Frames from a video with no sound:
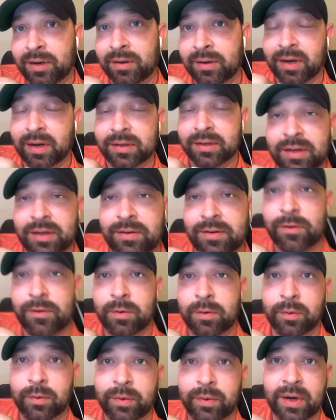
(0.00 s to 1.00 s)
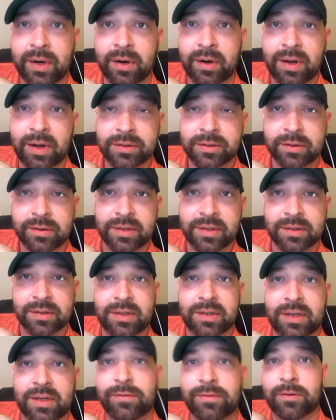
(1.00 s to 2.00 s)
Like I said, former winner, and also has a
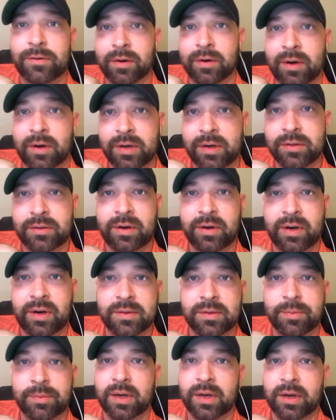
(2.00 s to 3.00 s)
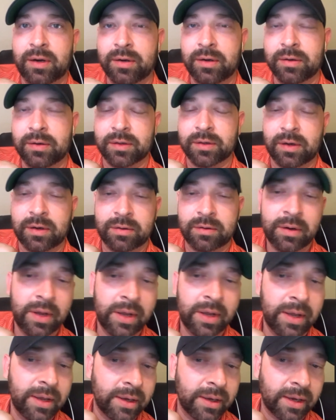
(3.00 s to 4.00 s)
T4 on his resume here. So
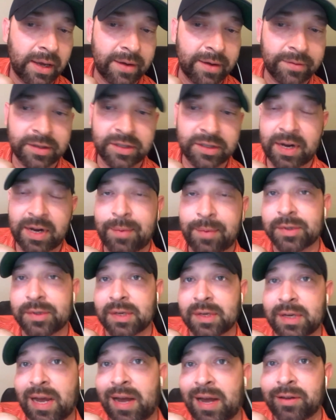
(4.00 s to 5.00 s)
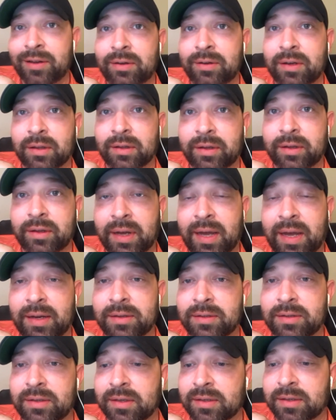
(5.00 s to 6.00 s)
Kevin Chappell's a guy you can look at
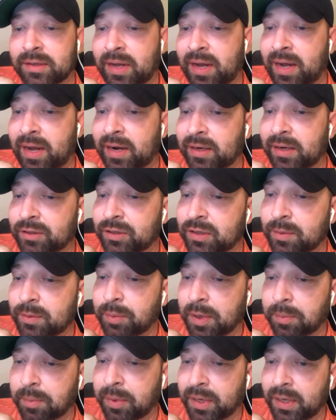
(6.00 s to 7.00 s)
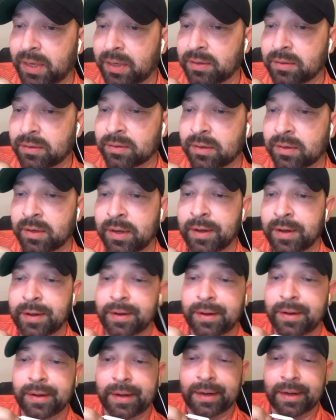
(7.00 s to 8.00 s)
6'9" in GPPs.
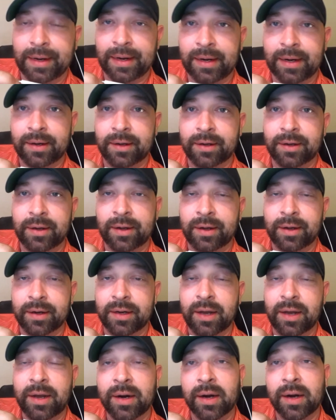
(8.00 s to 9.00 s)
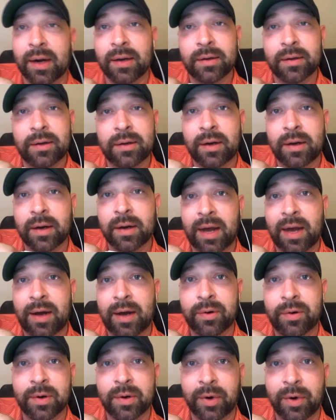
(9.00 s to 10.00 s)
And a young guy I
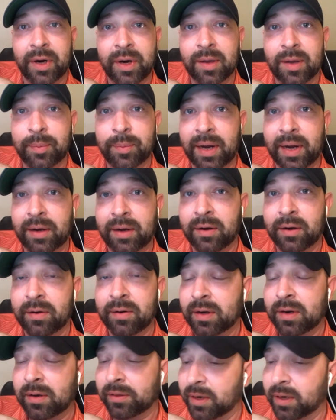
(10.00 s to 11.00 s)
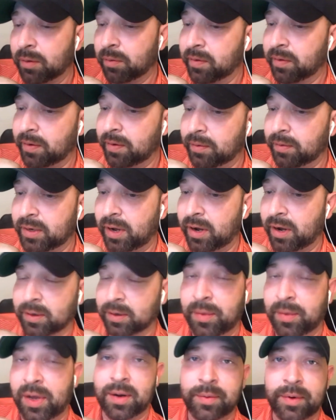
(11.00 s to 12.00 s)
want to bring up, Andrew. I don't think we've ever talked
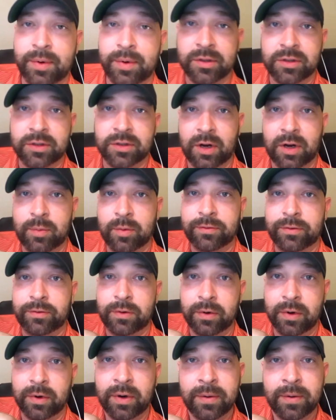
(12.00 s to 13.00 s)
about him on the show before.